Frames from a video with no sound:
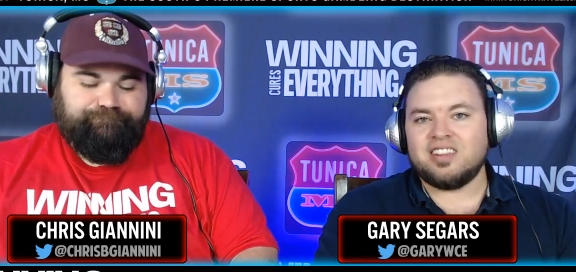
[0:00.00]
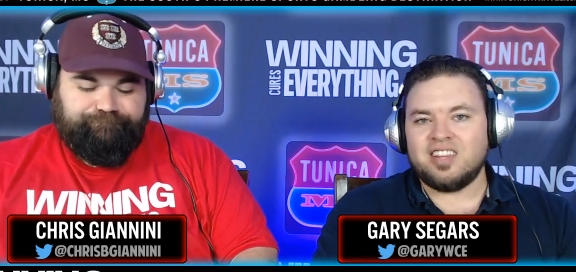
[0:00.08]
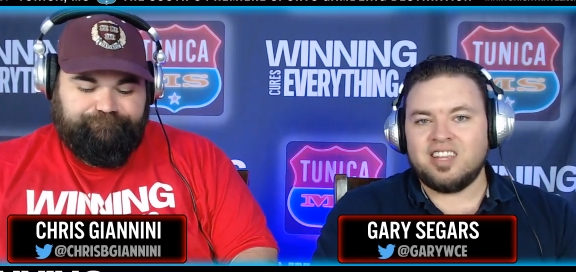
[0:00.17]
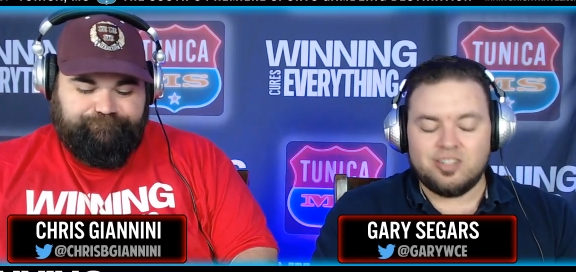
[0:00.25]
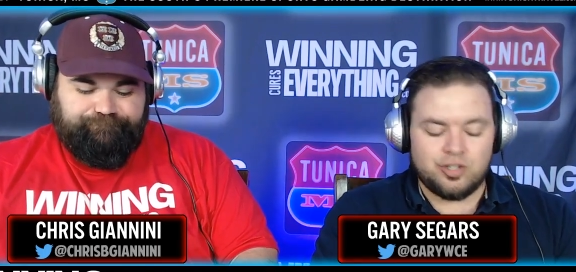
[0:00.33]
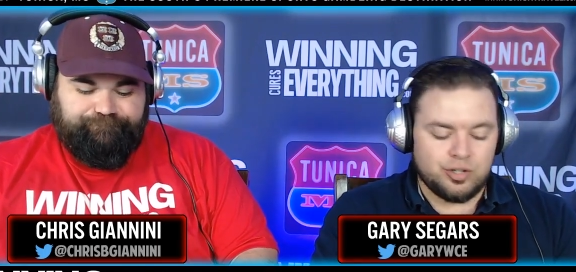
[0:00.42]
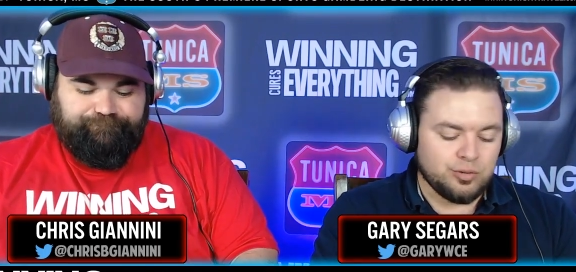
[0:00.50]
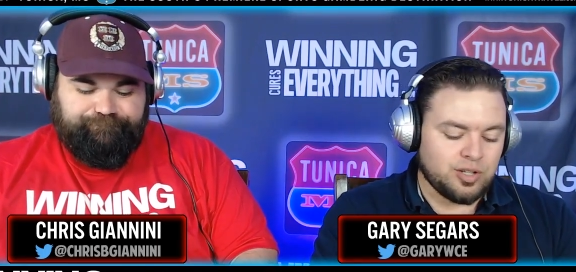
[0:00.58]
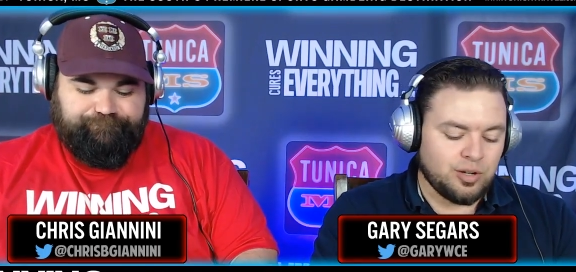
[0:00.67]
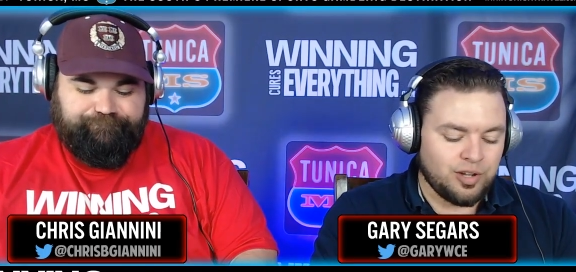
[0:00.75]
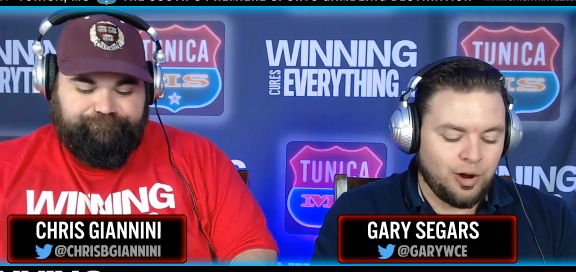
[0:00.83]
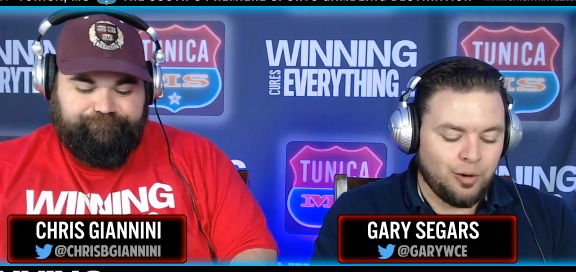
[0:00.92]
Speaker 1: The juice on
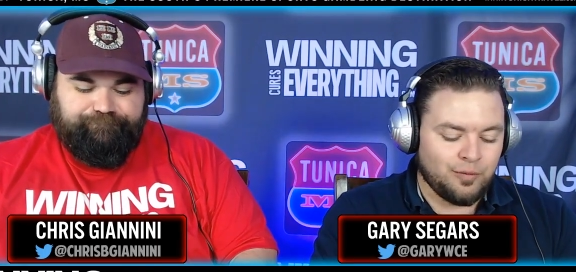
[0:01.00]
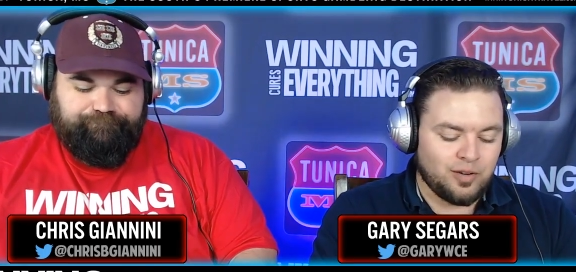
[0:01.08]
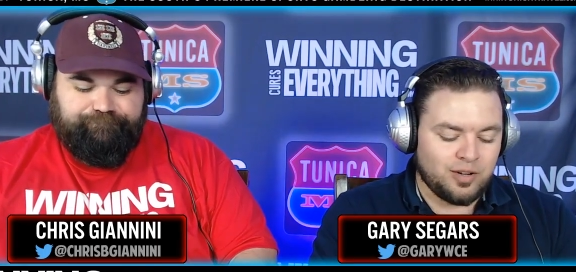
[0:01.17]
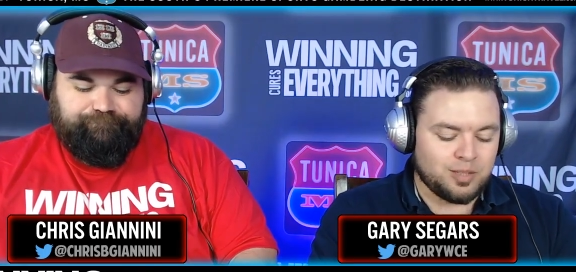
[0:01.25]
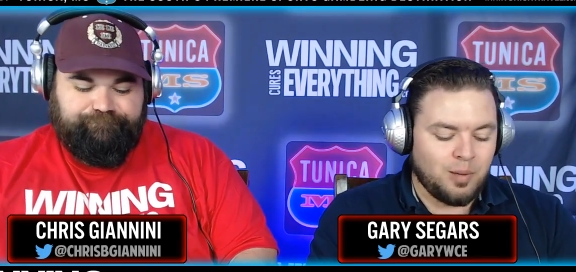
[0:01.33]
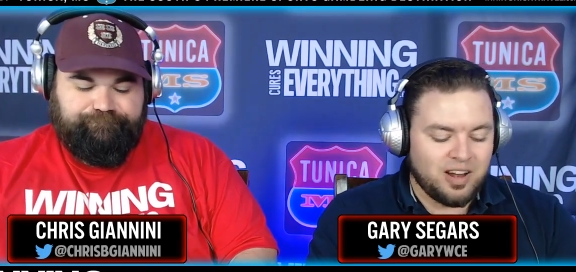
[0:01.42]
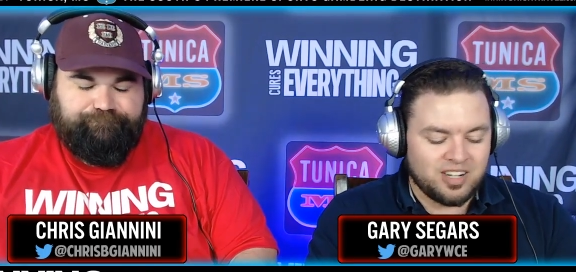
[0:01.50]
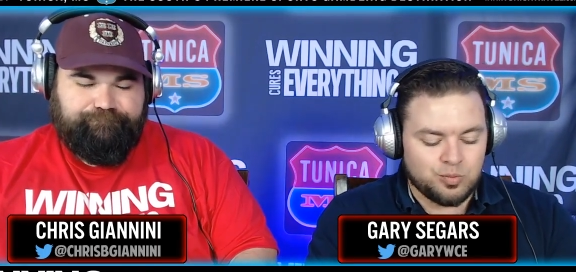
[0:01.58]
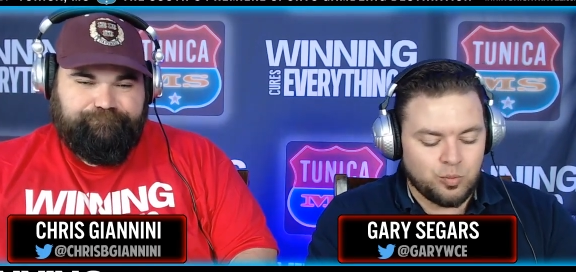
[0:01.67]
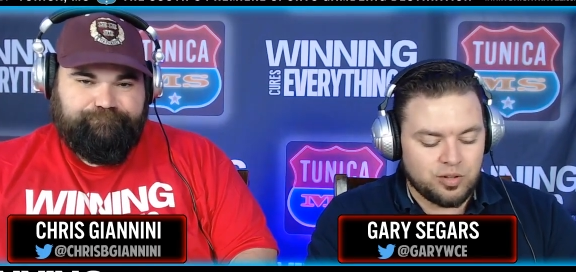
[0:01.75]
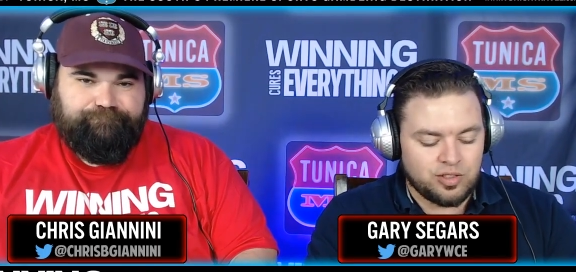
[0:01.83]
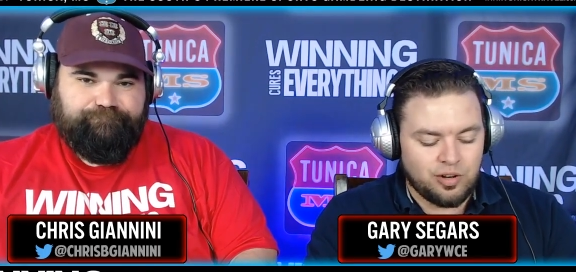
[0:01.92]
the over is
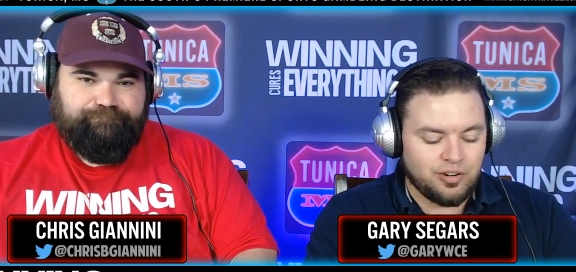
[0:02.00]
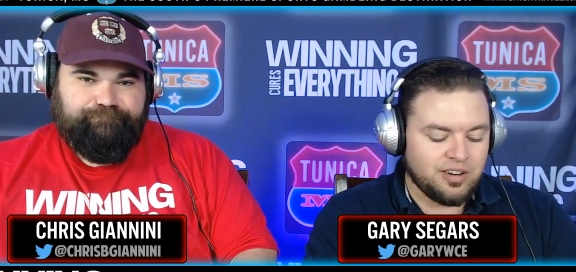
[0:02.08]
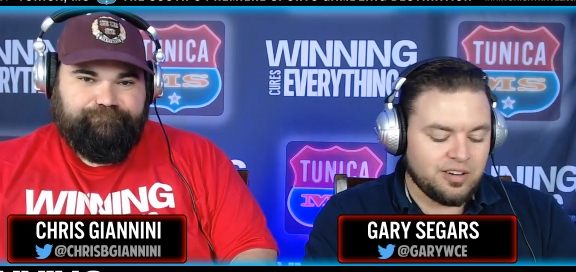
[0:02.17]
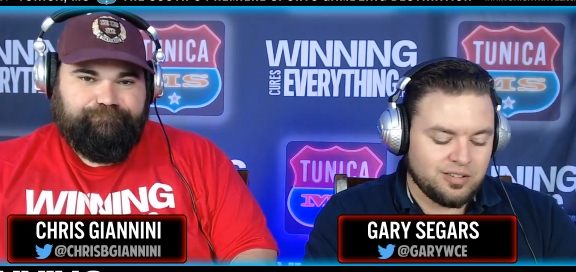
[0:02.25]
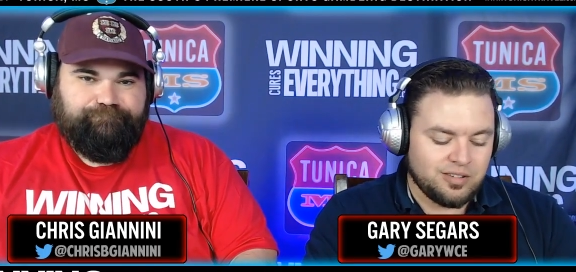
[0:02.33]
-130.